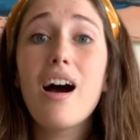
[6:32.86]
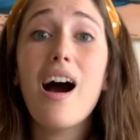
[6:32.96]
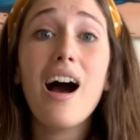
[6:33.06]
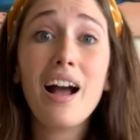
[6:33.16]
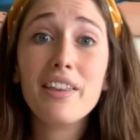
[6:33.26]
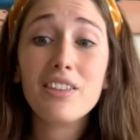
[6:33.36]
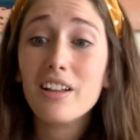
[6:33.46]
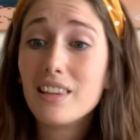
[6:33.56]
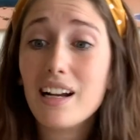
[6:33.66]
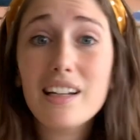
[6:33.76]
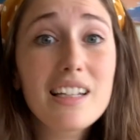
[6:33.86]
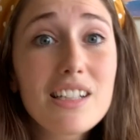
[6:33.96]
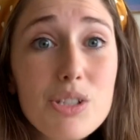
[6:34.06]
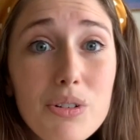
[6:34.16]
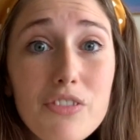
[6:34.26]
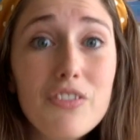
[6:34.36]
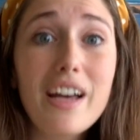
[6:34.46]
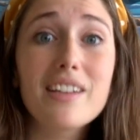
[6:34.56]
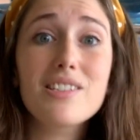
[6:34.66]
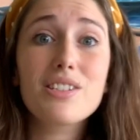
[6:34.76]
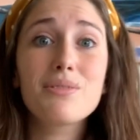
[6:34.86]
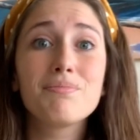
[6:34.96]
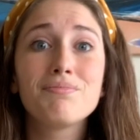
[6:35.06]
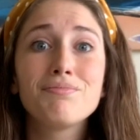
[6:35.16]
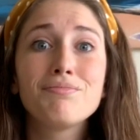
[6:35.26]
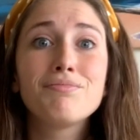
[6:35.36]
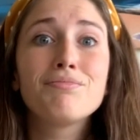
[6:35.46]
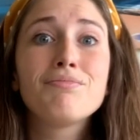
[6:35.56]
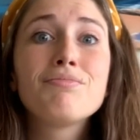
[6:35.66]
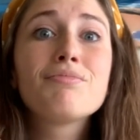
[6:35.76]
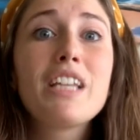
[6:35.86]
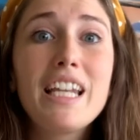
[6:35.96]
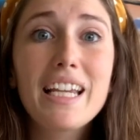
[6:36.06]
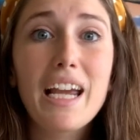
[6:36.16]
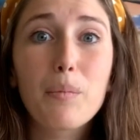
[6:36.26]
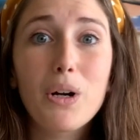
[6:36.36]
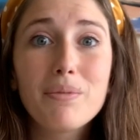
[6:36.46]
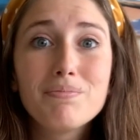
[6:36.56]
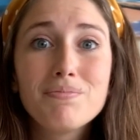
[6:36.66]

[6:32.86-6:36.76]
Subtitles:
I thought that I needed to invest in a camera.